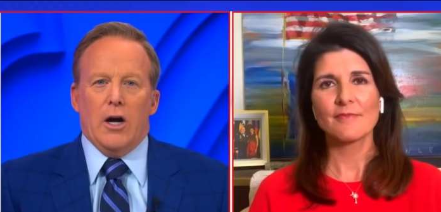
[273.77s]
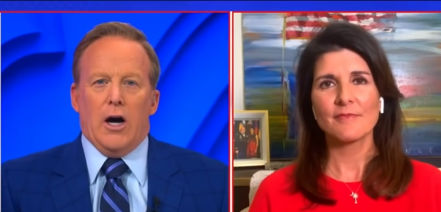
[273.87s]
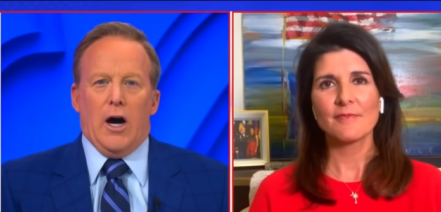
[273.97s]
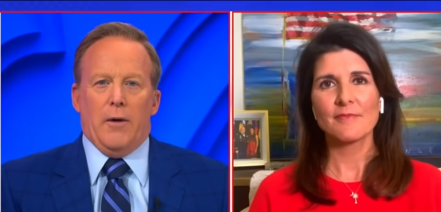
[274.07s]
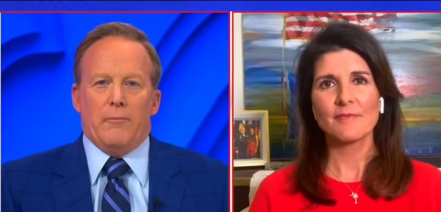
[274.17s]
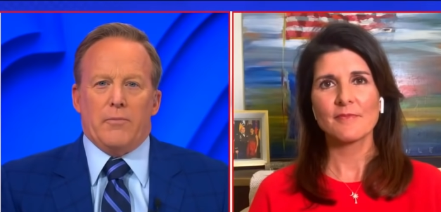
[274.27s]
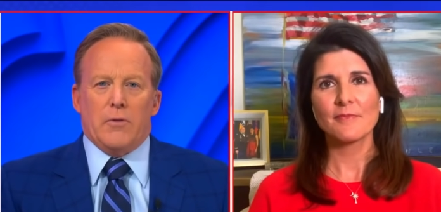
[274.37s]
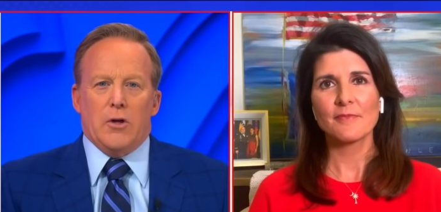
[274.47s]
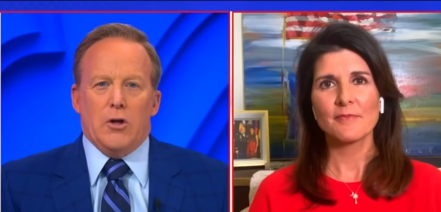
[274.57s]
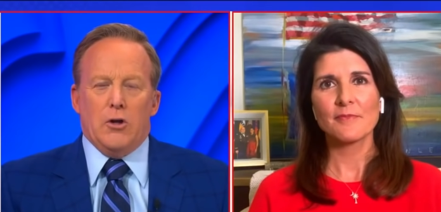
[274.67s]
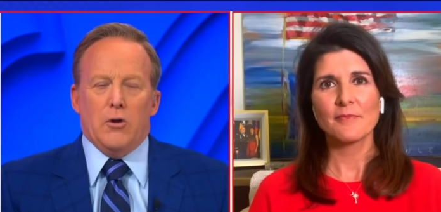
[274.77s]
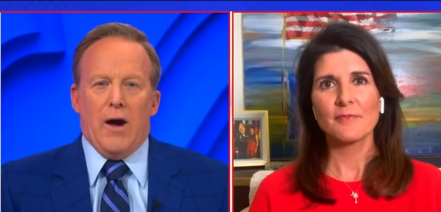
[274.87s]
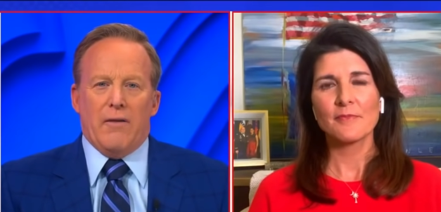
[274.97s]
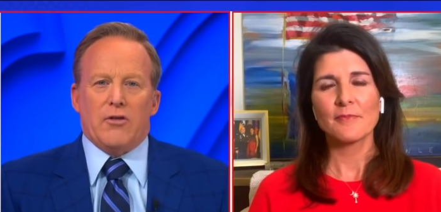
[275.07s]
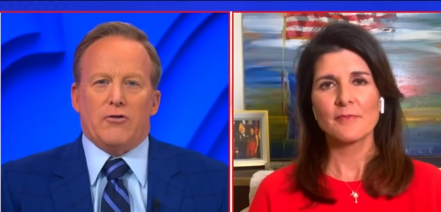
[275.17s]
Speaker 1: Um, you
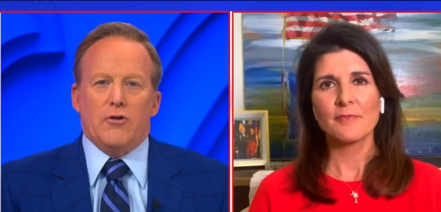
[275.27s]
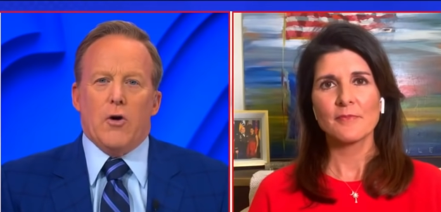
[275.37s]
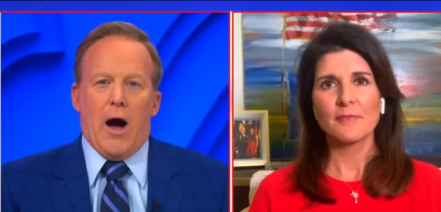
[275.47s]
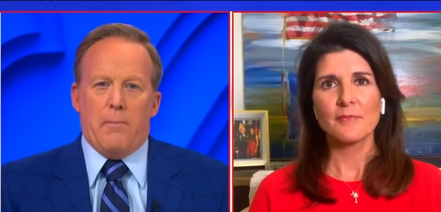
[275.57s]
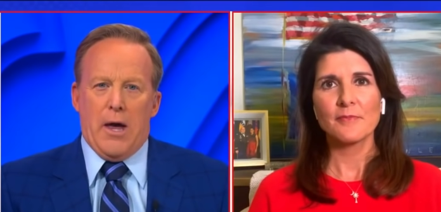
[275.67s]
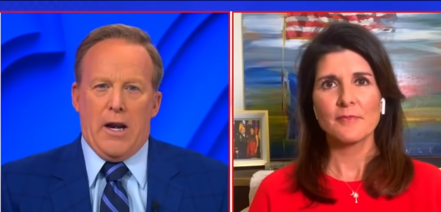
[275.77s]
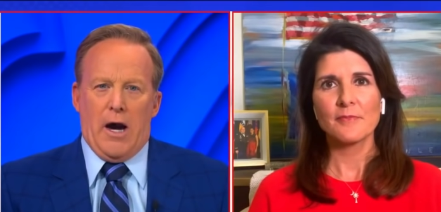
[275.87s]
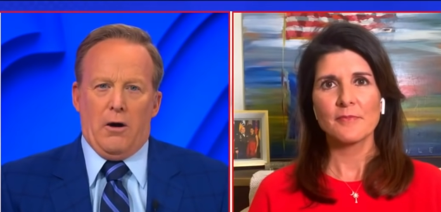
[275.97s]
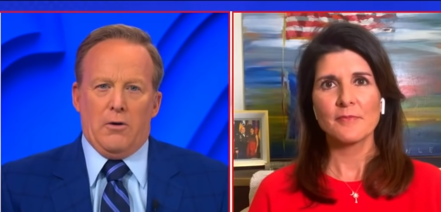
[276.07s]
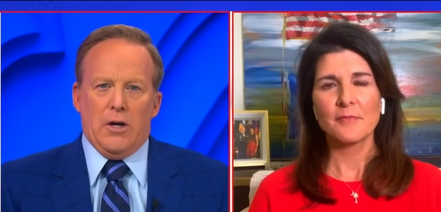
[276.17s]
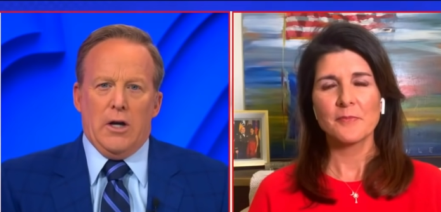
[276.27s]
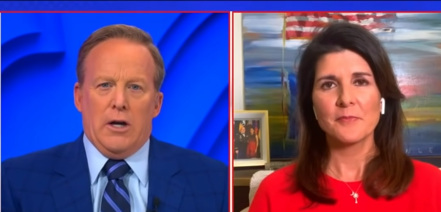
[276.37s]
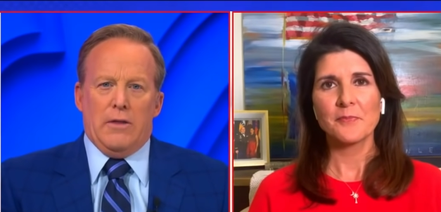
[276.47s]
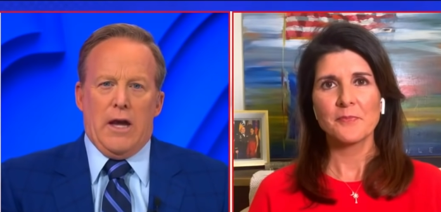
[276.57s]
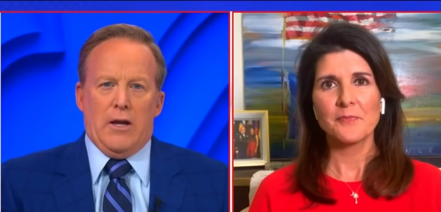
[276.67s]
have this new op-ed out
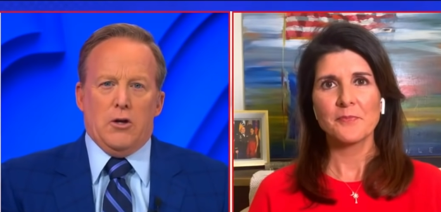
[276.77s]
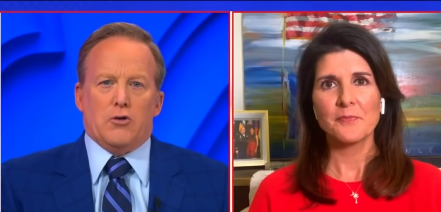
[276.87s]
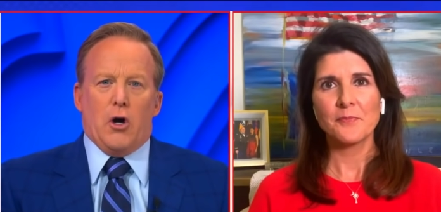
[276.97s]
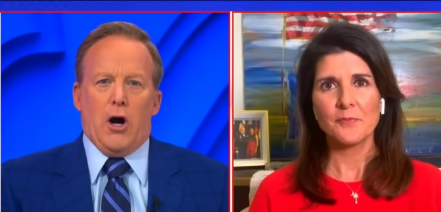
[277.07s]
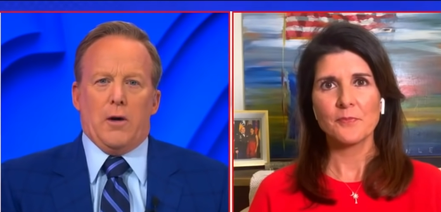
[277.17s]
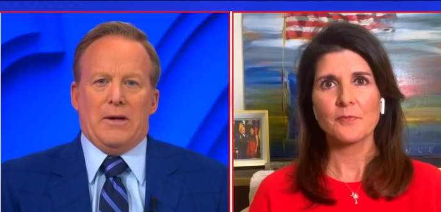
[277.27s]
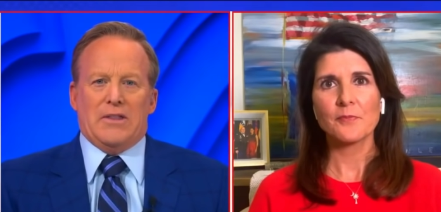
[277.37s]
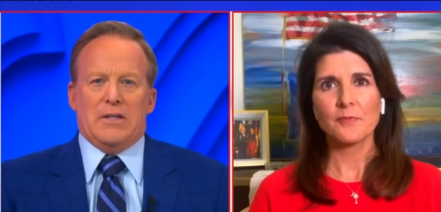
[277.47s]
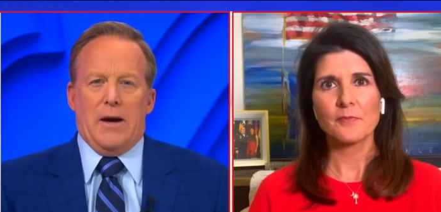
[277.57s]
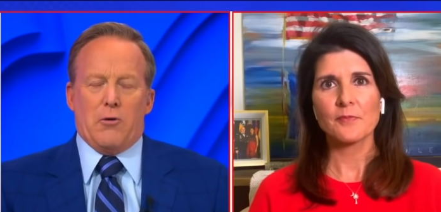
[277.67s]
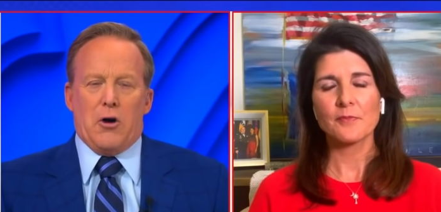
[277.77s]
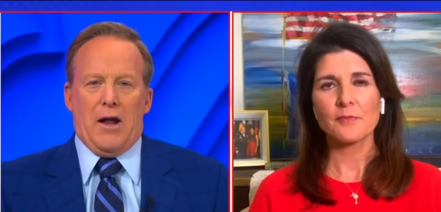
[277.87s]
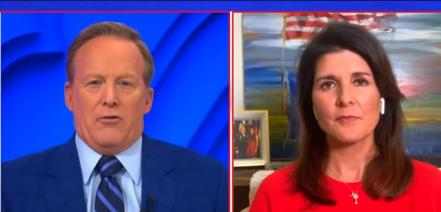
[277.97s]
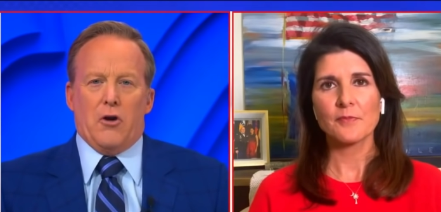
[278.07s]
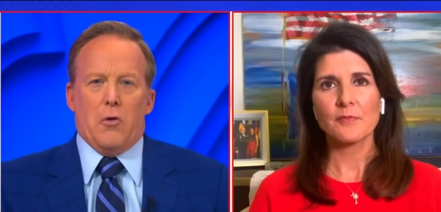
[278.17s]
that you talk about the
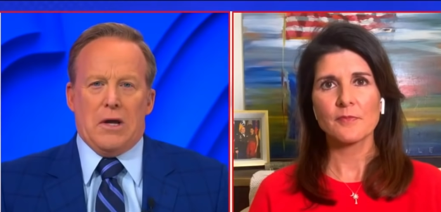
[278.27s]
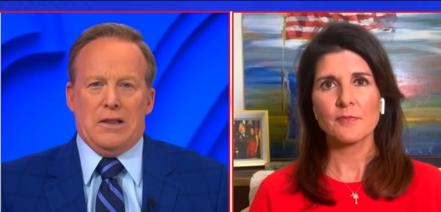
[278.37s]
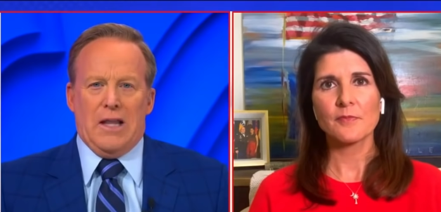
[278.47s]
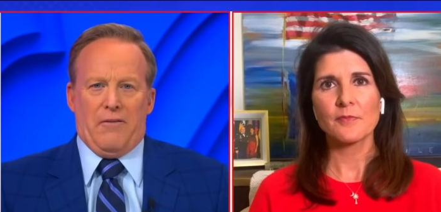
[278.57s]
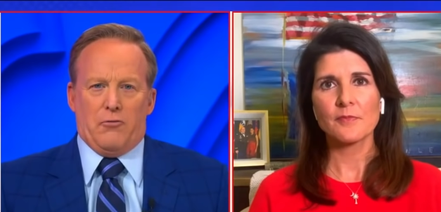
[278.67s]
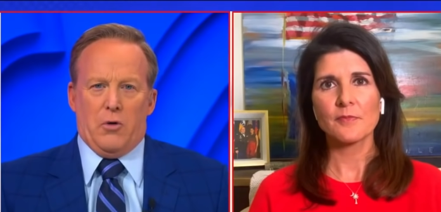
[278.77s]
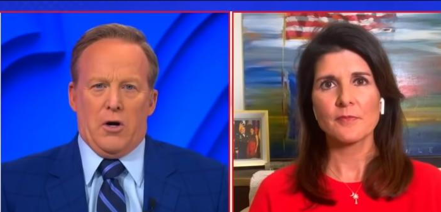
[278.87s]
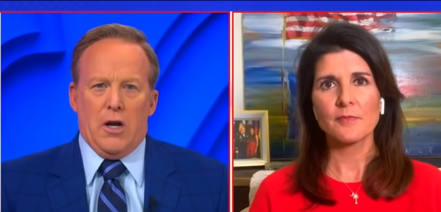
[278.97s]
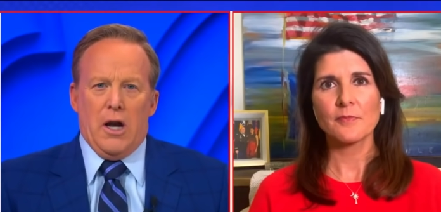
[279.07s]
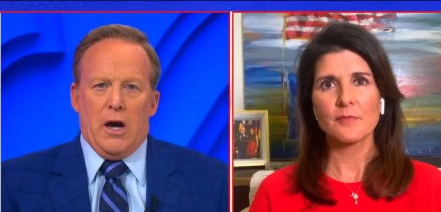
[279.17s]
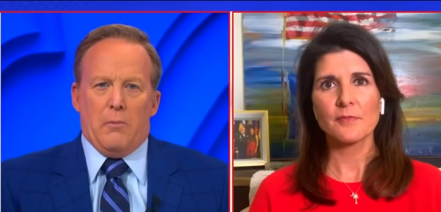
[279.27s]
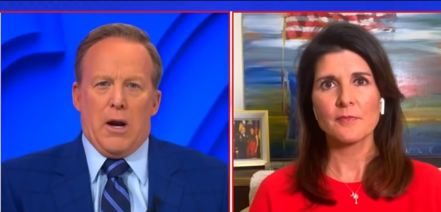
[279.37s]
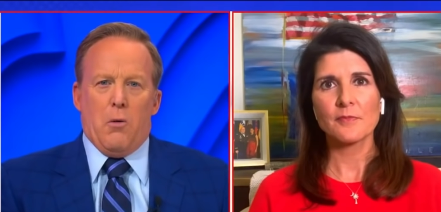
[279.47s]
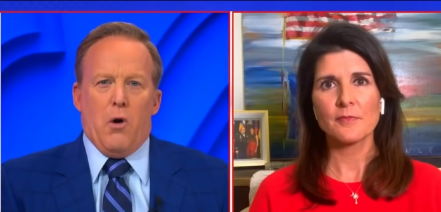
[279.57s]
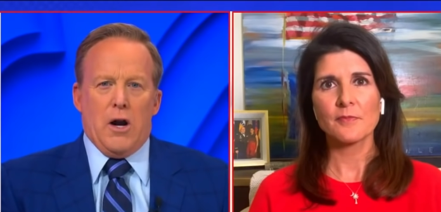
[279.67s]
Democrats going leftward, but
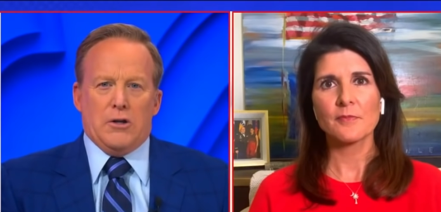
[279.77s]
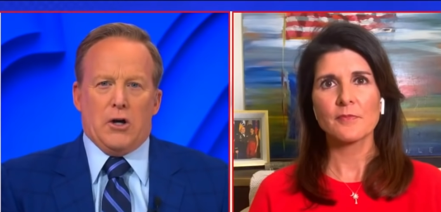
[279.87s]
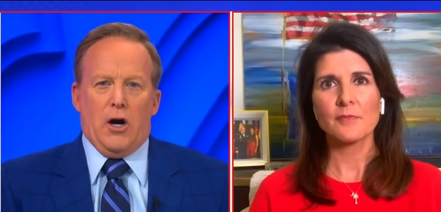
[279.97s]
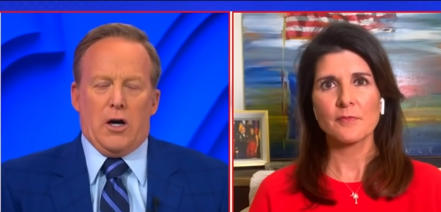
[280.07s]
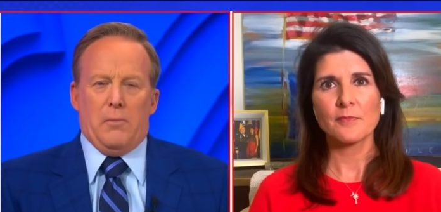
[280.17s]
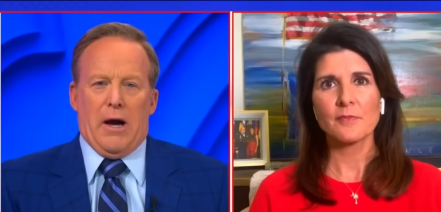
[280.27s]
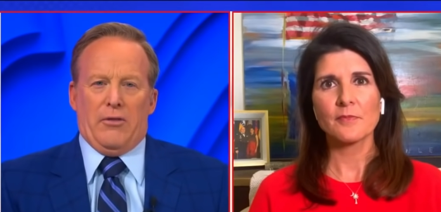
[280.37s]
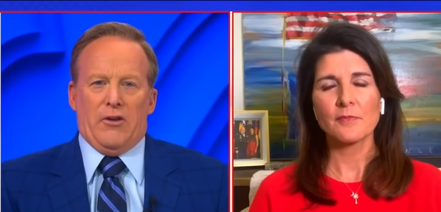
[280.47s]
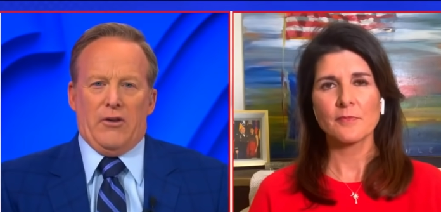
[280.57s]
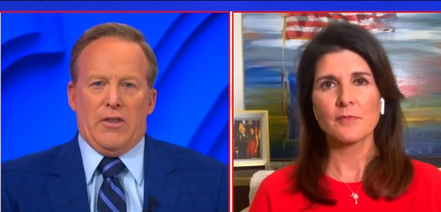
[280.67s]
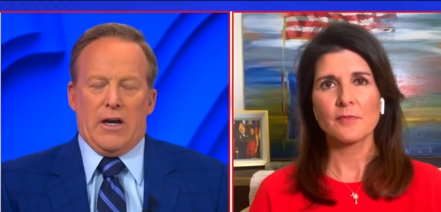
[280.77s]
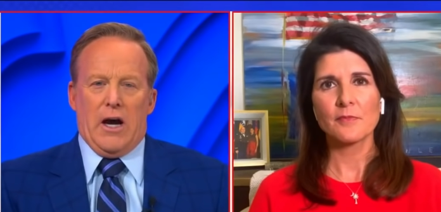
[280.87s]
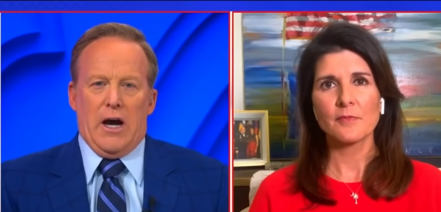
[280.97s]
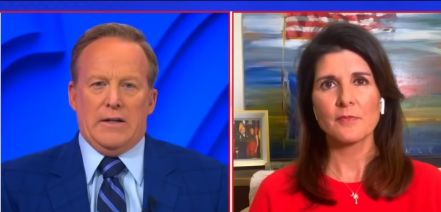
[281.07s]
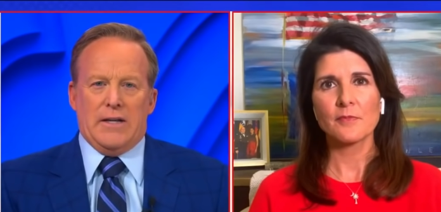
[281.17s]
I want to talk about this in the
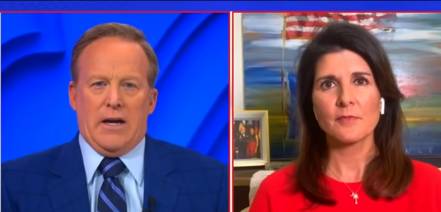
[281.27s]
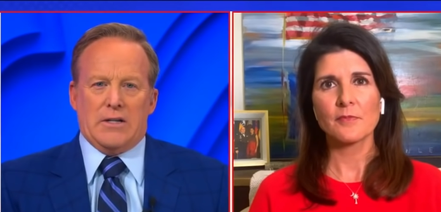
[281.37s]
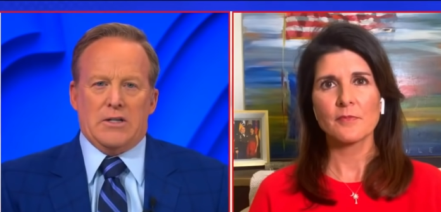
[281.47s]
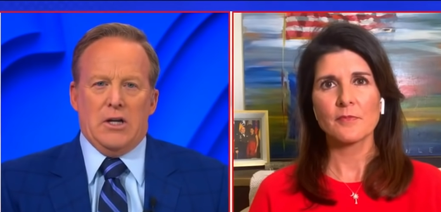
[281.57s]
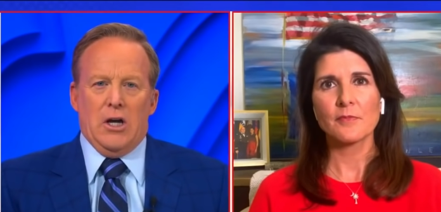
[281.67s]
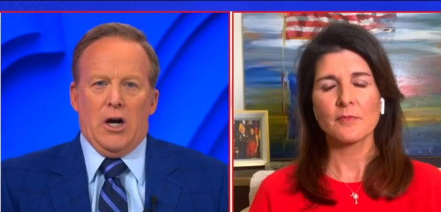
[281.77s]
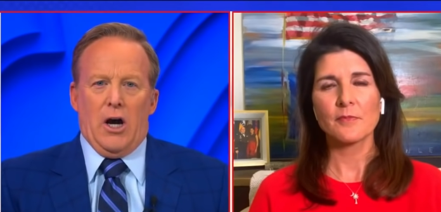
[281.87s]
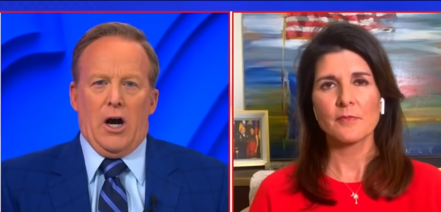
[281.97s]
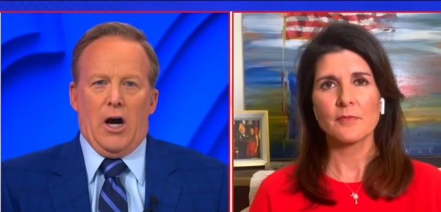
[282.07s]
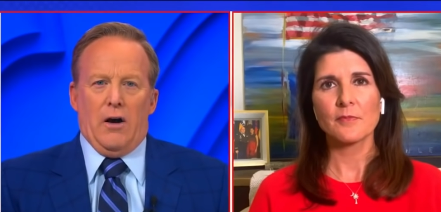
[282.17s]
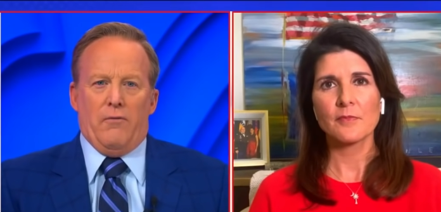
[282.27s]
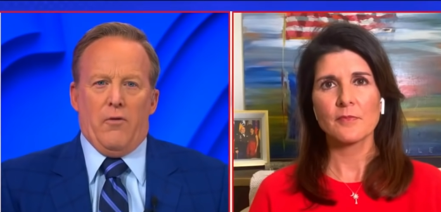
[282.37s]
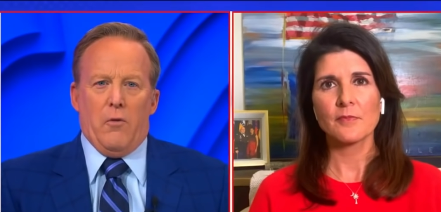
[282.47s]
context of